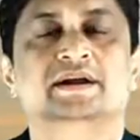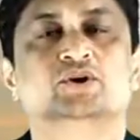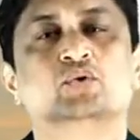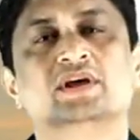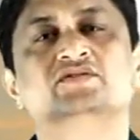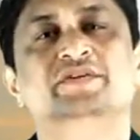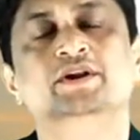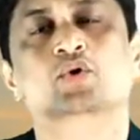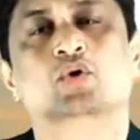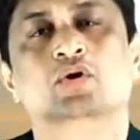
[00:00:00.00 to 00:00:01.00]
In today's
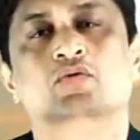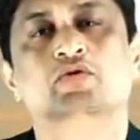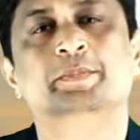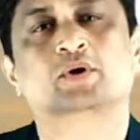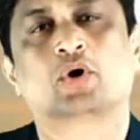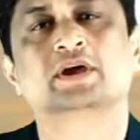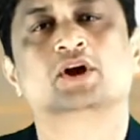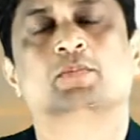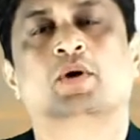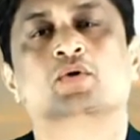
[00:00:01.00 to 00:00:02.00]
video, we'll be
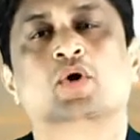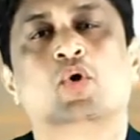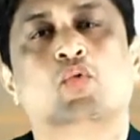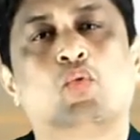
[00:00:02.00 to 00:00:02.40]
talking about